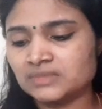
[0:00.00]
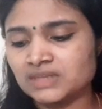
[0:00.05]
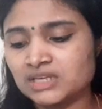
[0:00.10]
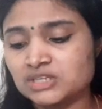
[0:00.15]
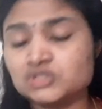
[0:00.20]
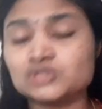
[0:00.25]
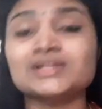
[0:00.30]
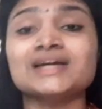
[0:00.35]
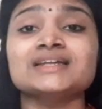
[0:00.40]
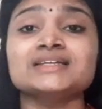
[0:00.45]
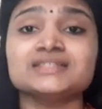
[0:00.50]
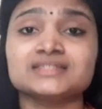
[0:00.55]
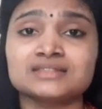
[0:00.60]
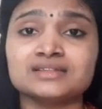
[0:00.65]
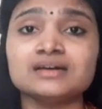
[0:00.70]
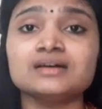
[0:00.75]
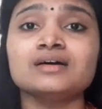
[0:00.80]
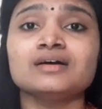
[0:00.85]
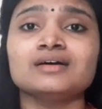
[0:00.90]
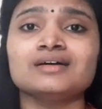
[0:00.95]
so that is the
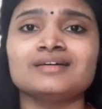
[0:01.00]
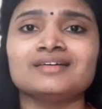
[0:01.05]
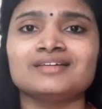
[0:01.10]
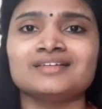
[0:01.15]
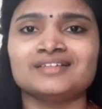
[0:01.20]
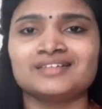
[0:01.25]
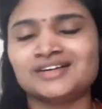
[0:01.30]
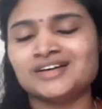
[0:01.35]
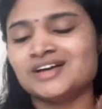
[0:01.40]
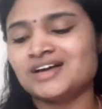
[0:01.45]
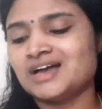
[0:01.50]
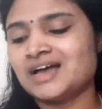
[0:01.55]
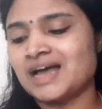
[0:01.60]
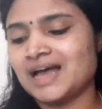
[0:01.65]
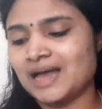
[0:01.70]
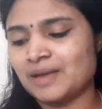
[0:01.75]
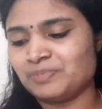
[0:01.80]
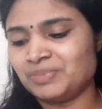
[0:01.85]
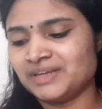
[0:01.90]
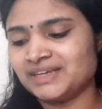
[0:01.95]
uh,
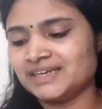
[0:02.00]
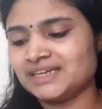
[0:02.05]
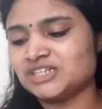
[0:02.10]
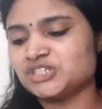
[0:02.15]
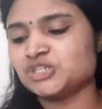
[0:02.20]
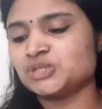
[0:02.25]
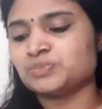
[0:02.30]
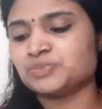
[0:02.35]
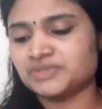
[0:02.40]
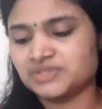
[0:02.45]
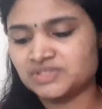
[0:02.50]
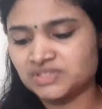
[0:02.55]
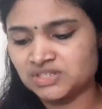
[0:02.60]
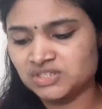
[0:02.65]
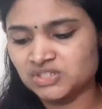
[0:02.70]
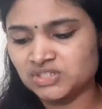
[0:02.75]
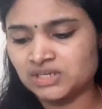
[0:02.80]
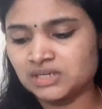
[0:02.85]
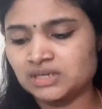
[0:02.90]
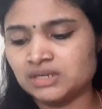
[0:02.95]
application
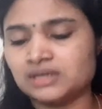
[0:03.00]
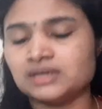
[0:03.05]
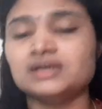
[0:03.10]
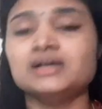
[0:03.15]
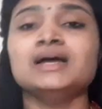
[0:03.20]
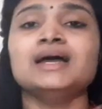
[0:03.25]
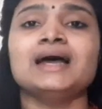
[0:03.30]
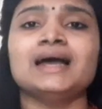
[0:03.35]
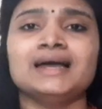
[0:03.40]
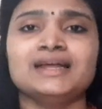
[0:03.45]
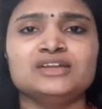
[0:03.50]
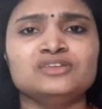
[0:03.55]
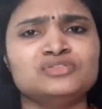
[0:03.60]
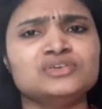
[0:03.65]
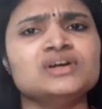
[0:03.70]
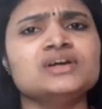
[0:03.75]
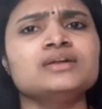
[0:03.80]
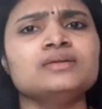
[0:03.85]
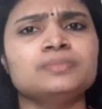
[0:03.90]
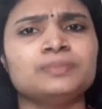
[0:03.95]
procedure and if you
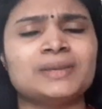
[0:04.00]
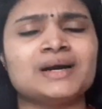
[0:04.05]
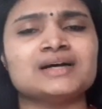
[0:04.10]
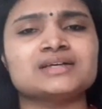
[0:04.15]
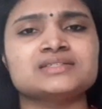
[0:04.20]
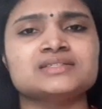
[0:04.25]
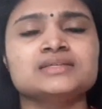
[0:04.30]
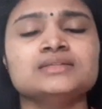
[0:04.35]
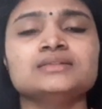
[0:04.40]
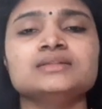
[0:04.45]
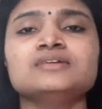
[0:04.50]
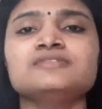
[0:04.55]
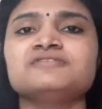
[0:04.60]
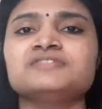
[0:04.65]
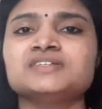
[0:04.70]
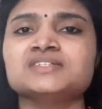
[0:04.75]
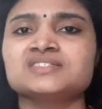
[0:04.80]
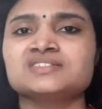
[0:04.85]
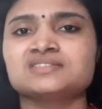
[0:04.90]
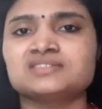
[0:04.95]
are passing the
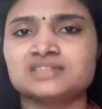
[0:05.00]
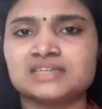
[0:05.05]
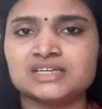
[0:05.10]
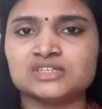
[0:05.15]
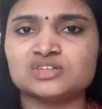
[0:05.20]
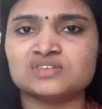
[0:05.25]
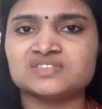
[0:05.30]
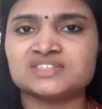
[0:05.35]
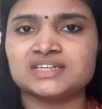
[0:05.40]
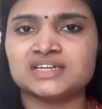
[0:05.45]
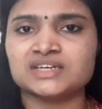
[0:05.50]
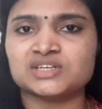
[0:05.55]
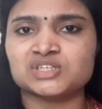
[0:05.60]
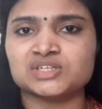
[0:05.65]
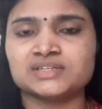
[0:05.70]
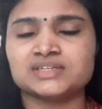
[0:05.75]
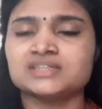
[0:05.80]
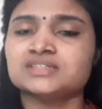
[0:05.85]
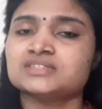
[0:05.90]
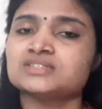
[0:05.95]
first stage of
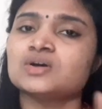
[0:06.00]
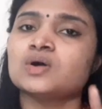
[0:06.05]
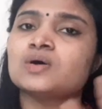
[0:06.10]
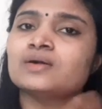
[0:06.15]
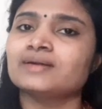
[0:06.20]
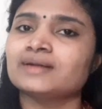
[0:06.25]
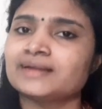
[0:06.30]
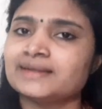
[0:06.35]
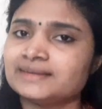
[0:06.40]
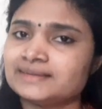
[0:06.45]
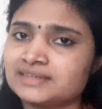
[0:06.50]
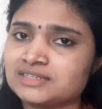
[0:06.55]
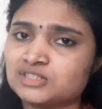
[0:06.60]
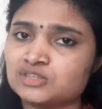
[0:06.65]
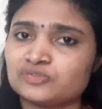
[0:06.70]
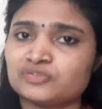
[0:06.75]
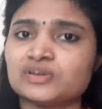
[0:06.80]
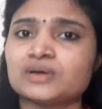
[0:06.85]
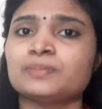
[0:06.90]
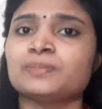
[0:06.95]
selection that is an online test
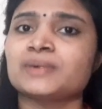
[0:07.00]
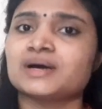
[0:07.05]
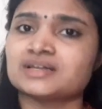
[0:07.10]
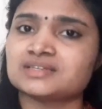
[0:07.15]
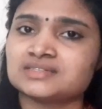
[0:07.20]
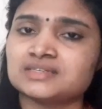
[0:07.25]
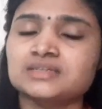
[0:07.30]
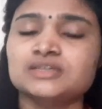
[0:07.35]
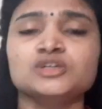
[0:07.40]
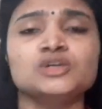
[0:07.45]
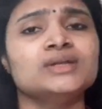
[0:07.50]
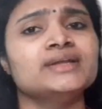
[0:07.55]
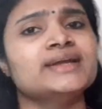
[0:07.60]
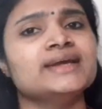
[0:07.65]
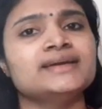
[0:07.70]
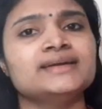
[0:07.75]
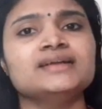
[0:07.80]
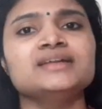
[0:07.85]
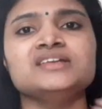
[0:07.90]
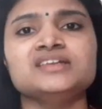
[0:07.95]
if you are passing you will
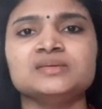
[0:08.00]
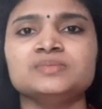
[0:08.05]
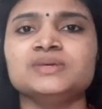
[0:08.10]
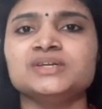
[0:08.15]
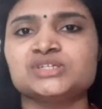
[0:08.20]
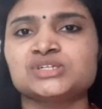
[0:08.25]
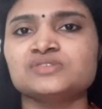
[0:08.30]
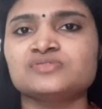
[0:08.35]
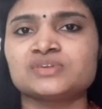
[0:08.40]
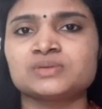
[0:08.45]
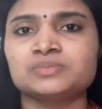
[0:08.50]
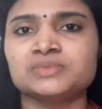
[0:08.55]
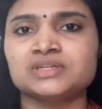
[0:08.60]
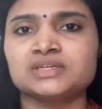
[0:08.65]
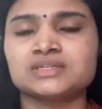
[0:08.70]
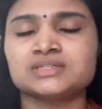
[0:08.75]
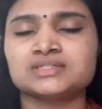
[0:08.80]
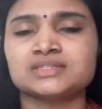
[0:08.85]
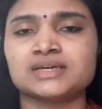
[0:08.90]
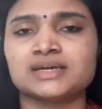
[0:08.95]
get an intimation from
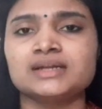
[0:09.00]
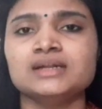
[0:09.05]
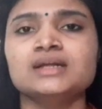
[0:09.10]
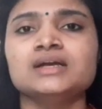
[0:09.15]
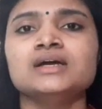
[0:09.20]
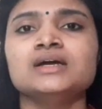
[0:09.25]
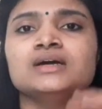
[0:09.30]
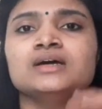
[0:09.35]
their side